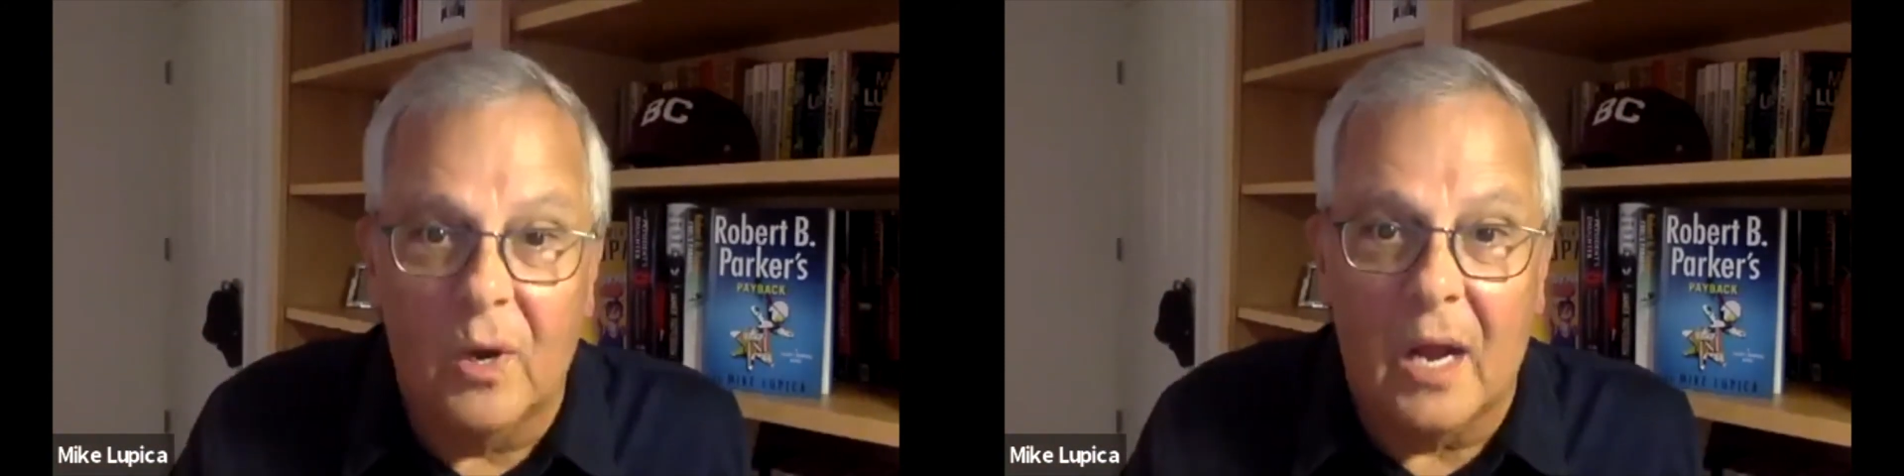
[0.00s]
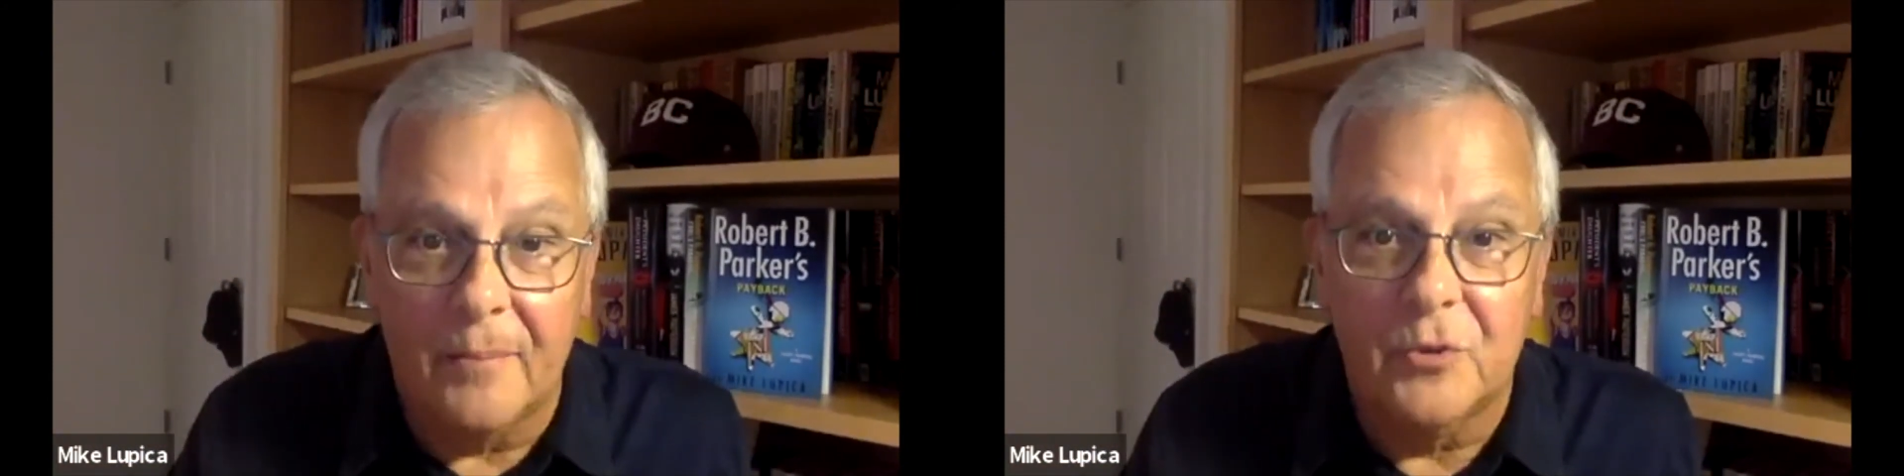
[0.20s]

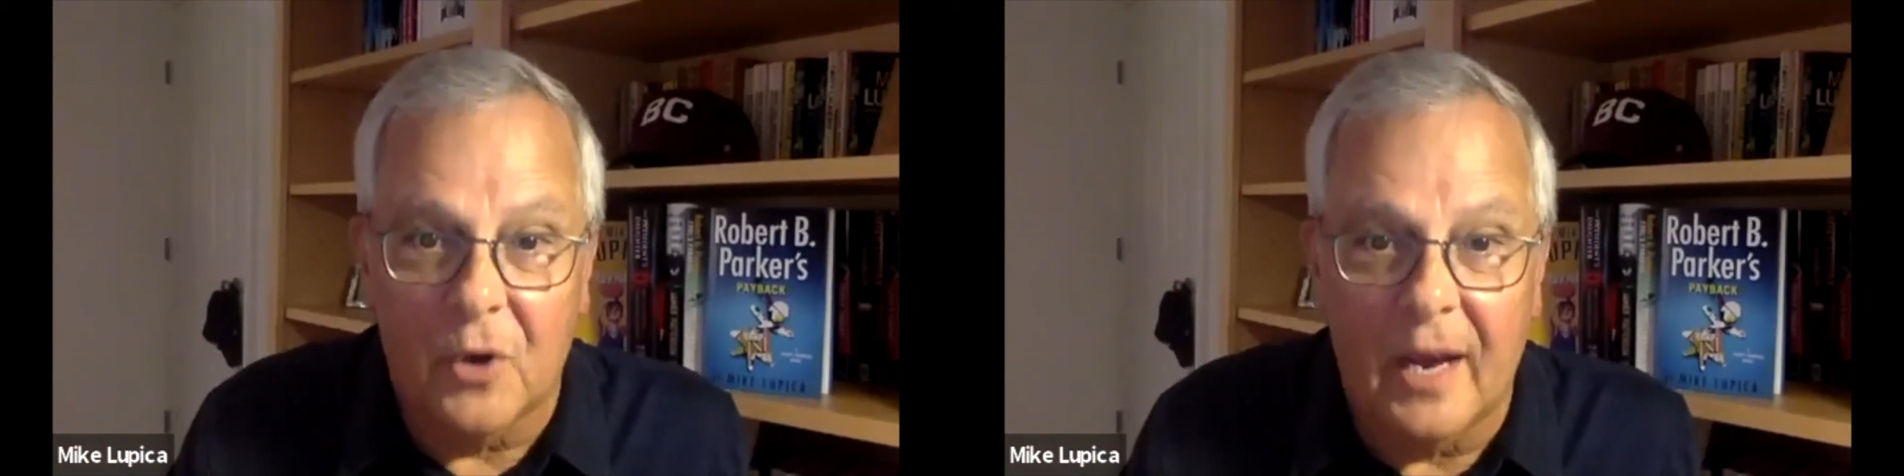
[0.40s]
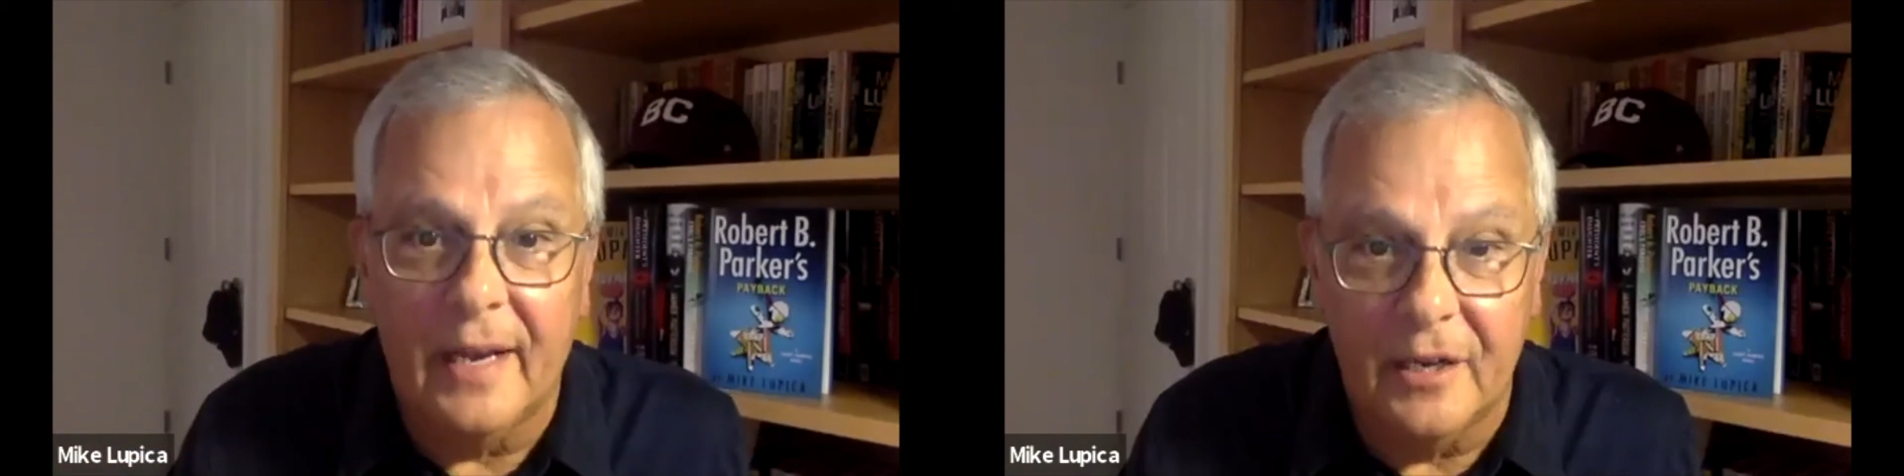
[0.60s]
I'm
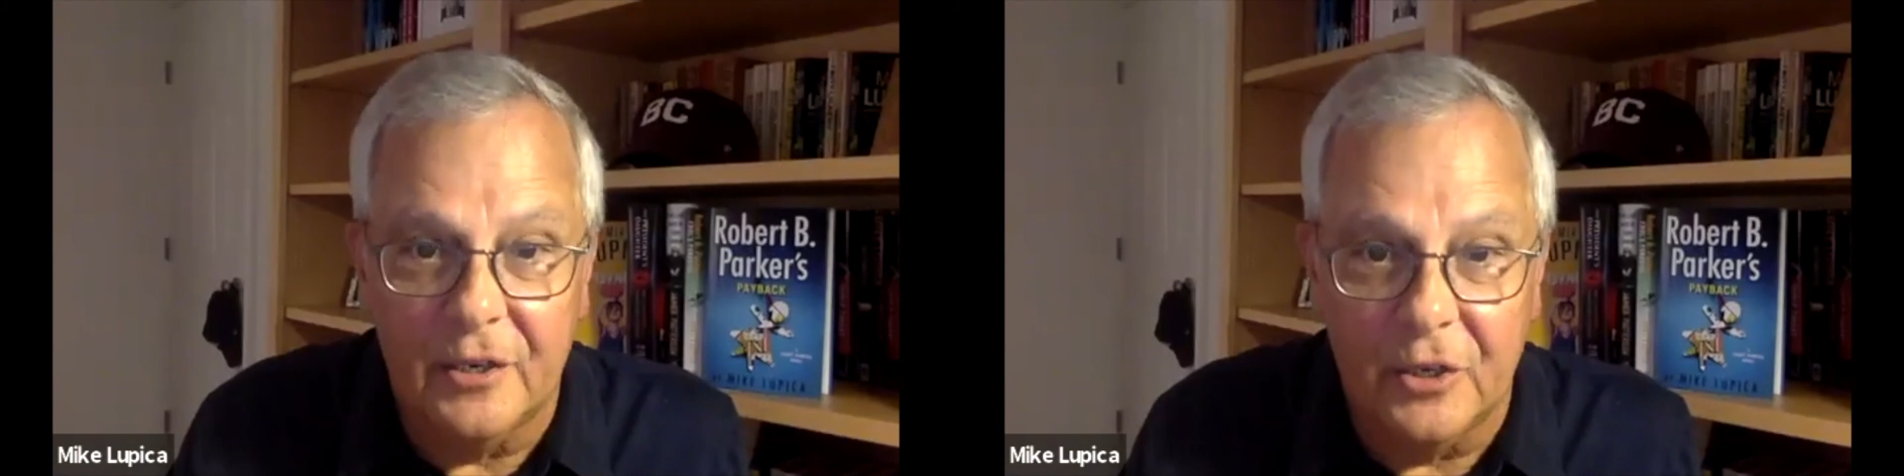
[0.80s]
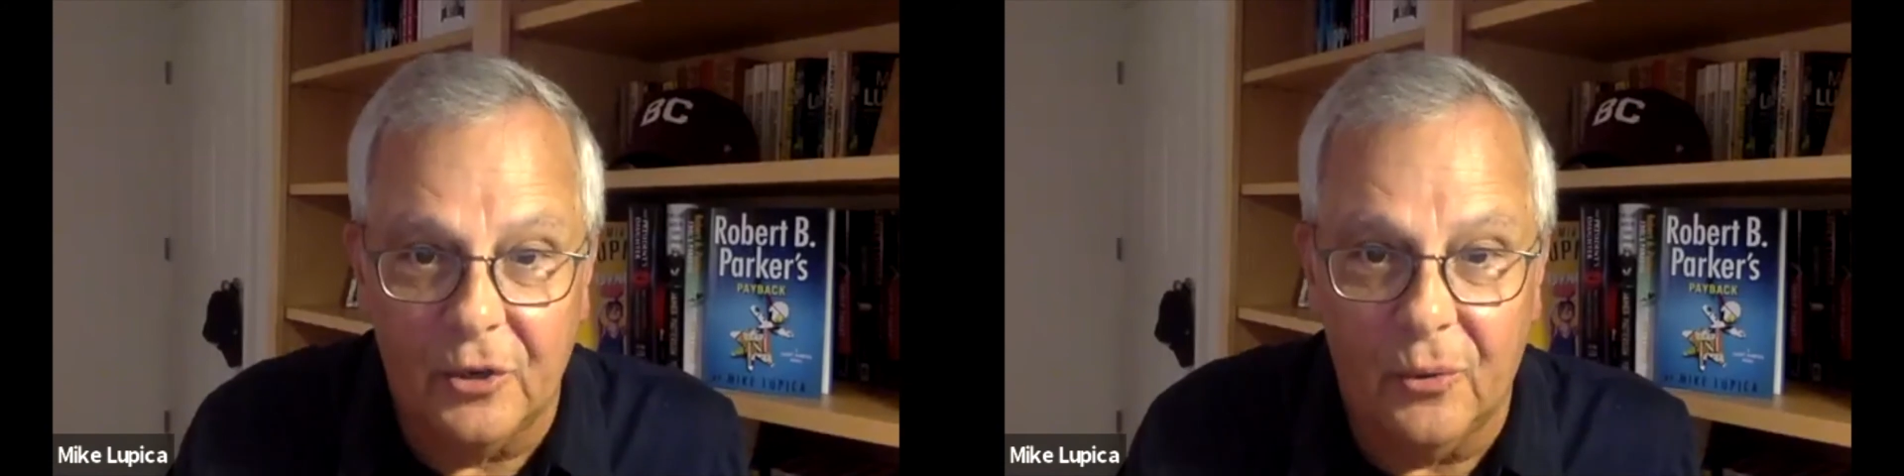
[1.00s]
trying to
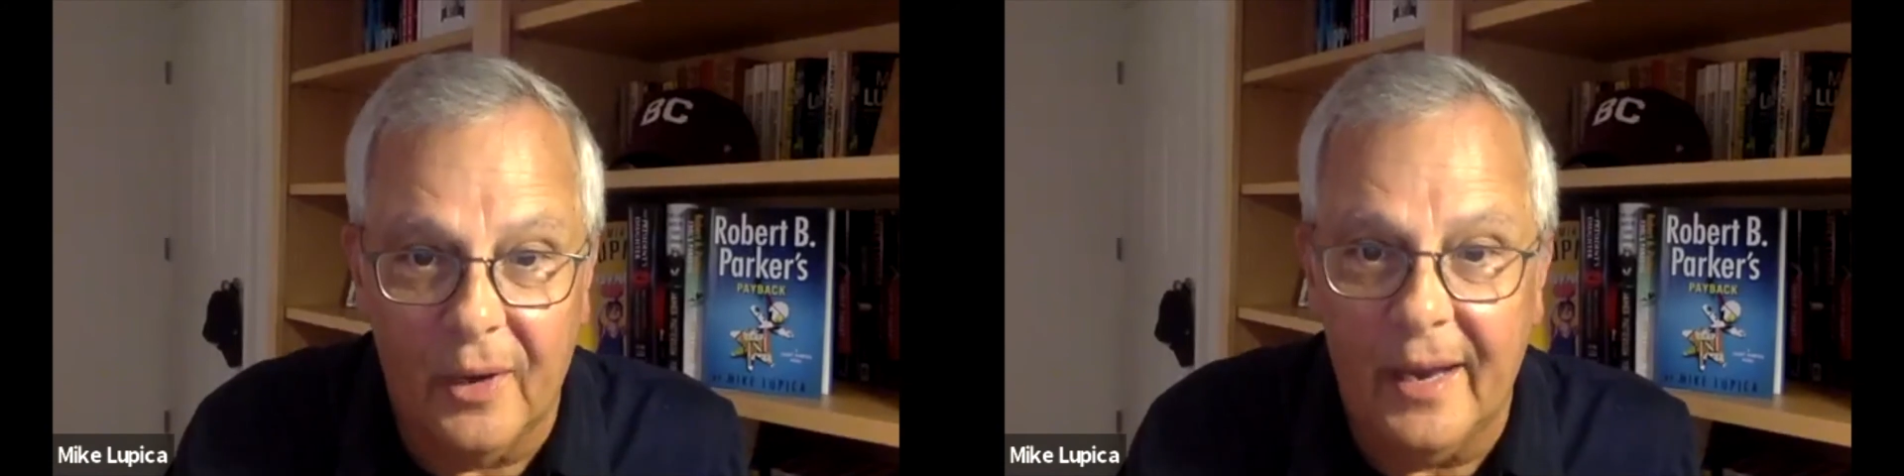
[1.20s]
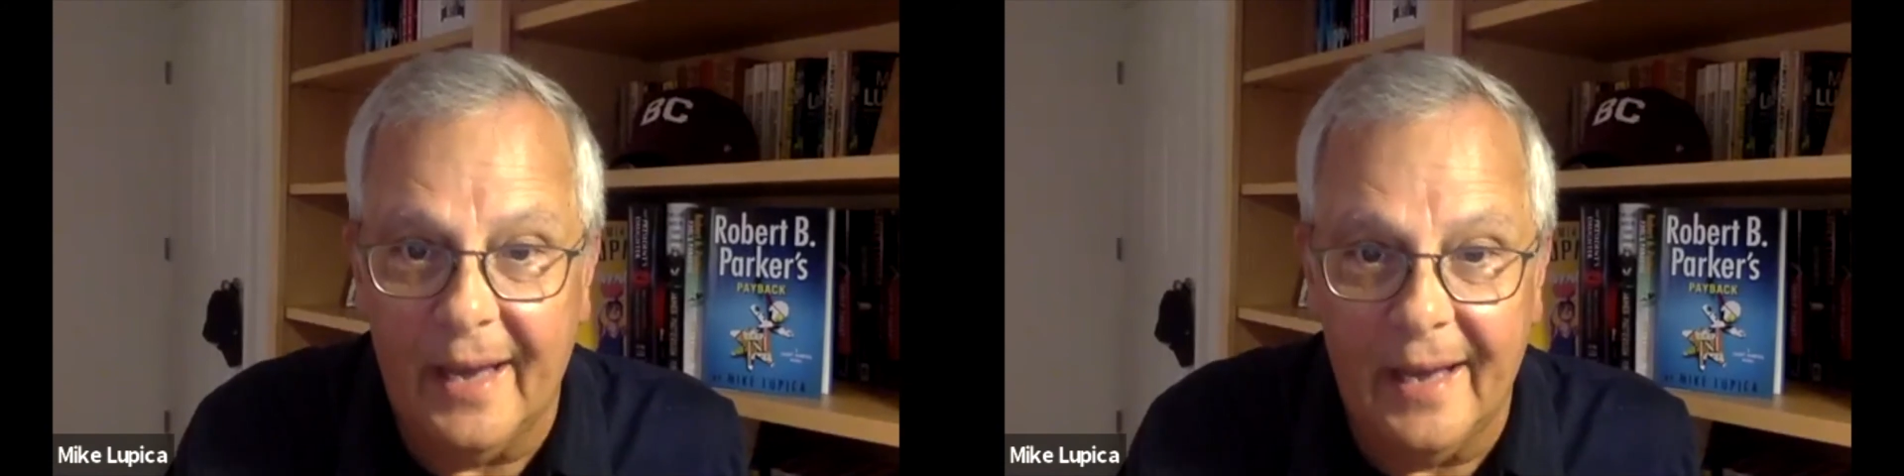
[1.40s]
do,
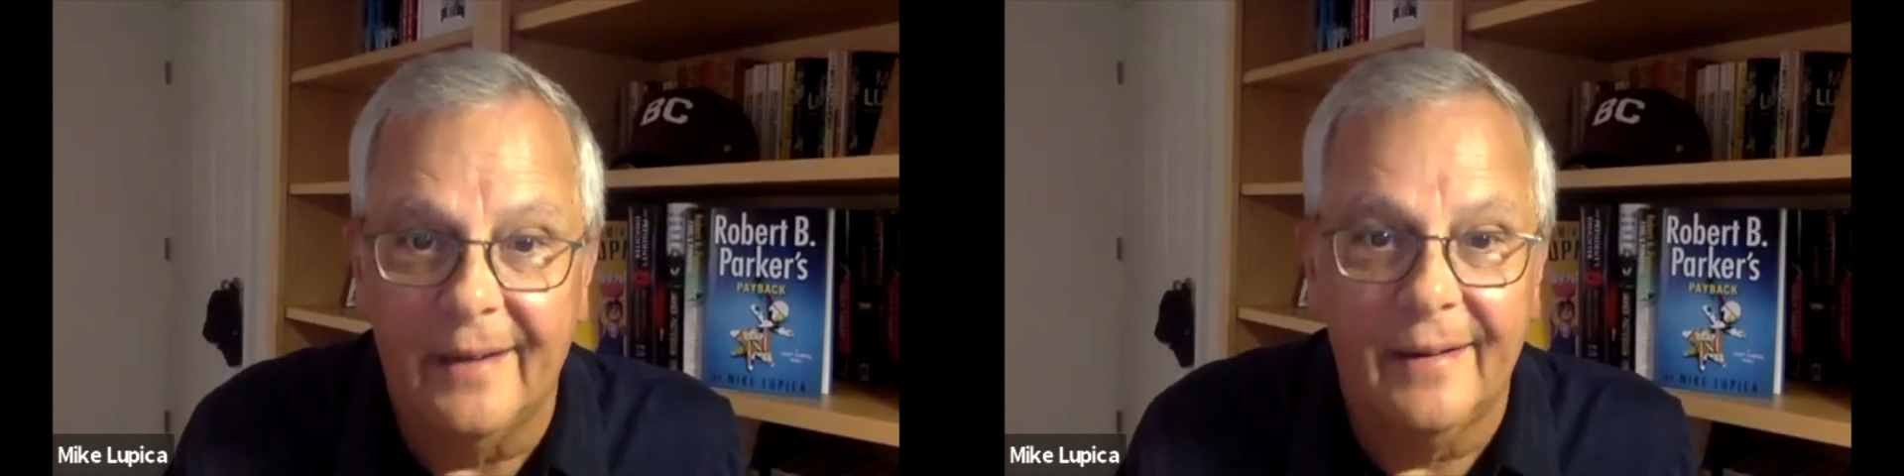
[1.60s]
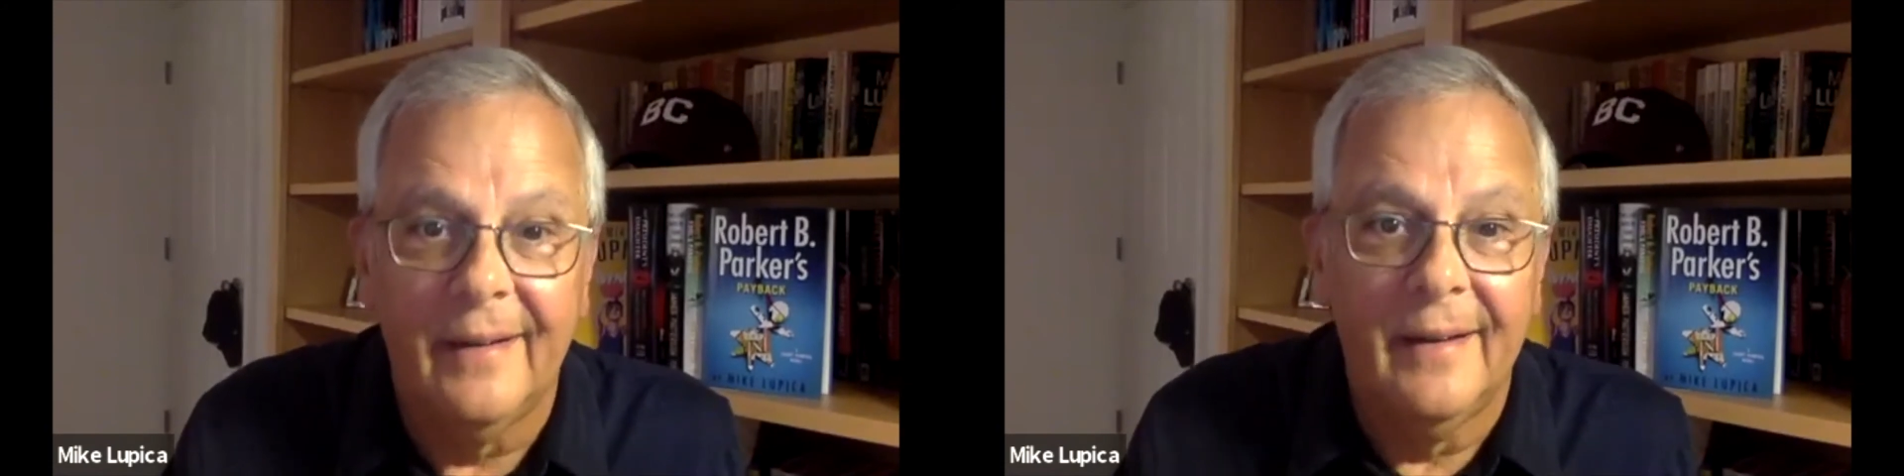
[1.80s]
and